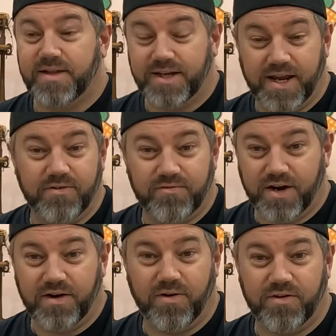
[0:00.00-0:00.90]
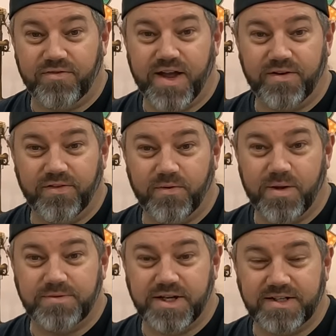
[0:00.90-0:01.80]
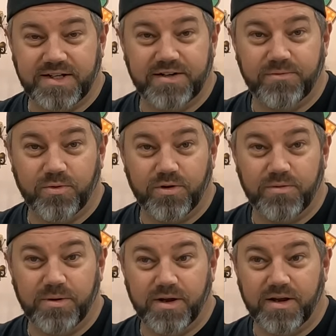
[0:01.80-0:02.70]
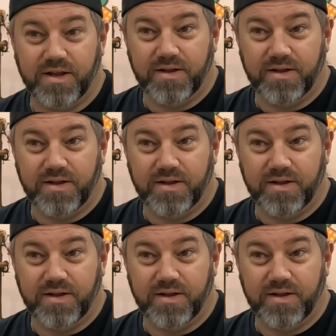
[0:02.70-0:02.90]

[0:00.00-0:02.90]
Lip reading: Again, very hard to find on their website to get them ordered, but